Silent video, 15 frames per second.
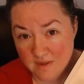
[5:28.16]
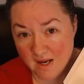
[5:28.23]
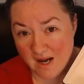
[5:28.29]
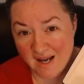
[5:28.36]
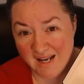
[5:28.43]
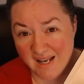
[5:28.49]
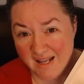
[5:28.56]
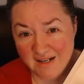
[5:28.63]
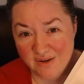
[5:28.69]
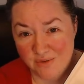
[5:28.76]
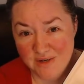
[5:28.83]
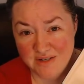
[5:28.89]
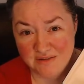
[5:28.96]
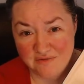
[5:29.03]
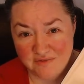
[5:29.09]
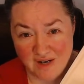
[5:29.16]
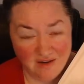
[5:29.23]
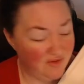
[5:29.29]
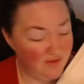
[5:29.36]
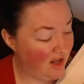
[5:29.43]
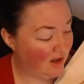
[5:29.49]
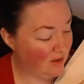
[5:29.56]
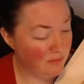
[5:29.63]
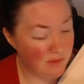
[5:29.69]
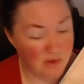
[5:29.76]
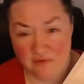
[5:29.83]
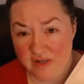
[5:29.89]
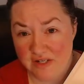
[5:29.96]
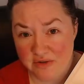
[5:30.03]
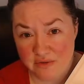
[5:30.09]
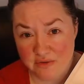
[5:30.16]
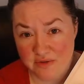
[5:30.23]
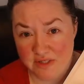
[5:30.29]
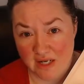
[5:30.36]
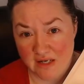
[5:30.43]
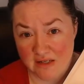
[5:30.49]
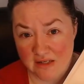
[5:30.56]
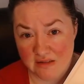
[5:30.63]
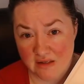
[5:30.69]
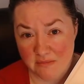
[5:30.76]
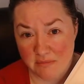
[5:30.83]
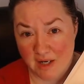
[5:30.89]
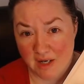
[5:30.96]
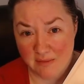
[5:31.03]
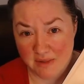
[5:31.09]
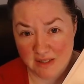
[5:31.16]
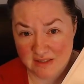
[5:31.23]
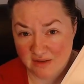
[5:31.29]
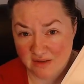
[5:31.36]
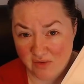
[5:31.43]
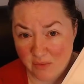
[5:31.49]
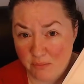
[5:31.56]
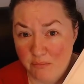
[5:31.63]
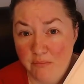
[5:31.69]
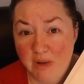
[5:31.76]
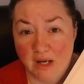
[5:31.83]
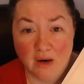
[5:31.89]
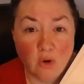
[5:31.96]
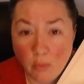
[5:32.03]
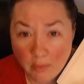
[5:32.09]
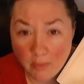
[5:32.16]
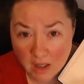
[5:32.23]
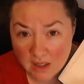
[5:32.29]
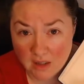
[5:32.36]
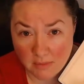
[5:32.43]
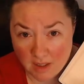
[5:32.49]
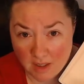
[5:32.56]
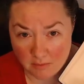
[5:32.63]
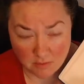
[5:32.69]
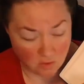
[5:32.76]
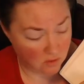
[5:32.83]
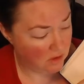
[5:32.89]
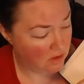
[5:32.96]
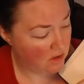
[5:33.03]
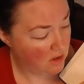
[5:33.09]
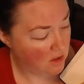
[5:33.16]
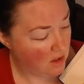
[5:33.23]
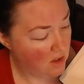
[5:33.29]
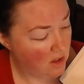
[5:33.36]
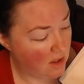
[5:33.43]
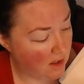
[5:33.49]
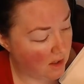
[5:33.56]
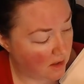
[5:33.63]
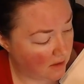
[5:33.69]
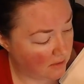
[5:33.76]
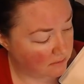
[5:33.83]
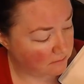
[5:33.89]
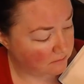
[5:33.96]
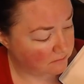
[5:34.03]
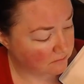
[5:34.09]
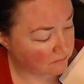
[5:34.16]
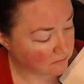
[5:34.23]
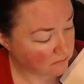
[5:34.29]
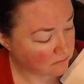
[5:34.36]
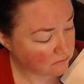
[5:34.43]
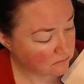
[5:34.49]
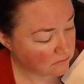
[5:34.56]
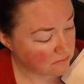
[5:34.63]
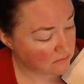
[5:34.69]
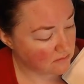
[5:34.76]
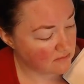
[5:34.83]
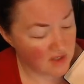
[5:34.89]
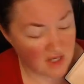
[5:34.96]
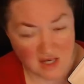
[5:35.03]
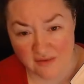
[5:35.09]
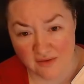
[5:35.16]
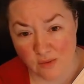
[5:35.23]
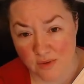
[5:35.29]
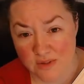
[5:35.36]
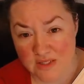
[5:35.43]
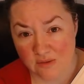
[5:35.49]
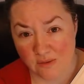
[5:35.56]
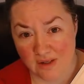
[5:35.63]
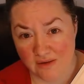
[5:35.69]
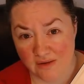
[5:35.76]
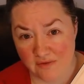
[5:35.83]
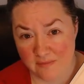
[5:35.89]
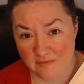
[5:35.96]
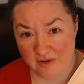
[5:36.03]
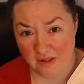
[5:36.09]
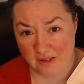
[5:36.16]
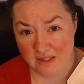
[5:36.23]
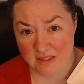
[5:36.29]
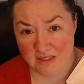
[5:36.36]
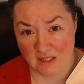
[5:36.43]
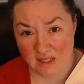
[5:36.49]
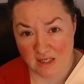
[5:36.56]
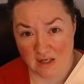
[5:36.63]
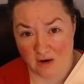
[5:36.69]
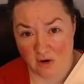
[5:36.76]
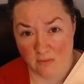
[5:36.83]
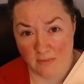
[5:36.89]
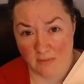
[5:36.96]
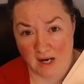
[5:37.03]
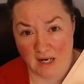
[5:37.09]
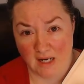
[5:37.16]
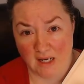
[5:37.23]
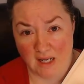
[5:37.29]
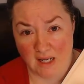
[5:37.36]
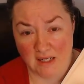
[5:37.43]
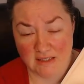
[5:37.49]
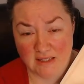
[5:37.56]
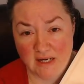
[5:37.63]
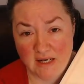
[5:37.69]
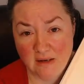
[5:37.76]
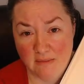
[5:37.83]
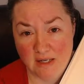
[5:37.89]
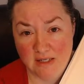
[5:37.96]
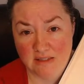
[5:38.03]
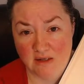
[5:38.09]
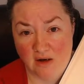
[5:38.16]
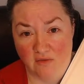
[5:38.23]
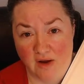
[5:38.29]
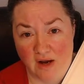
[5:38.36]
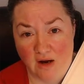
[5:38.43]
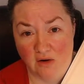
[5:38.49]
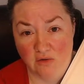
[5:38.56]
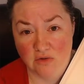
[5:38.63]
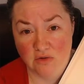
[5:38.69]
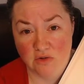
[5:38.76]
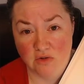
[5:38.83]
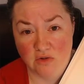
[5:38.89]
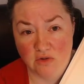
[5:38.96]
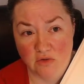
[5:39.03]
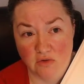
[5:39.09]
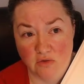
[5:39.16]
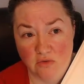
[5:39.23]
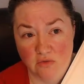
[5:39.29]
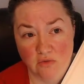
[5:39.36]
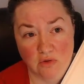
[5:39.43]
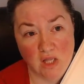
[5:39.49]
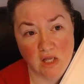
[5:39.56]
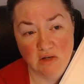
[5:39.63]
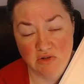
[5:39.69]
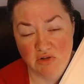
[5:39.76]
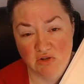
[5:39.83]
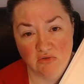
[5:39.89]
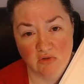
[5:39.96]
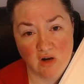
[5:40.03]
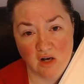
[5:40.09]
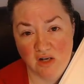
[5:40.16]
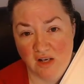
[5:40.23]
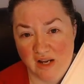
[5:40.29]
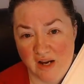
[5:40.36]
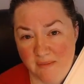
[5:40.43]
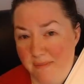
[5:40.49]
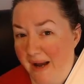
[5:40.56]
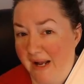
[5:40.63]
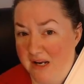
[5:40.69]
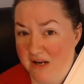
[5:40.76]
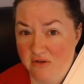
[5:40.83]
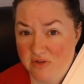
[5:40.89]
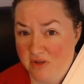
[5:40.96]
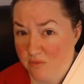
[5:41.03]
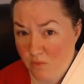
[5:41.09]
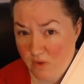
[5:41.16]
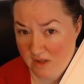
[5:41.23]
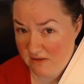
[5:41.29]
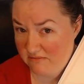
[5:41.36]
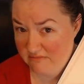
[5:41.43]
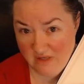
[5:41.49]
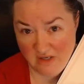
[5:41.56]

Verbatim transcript: I like going to $5 movie Tuesdays and buying myself a big old bucket of popcorn. Um, every once in a while, if I'm feeling stuck at home, I like taking myself out to lunch on like a patio somewhere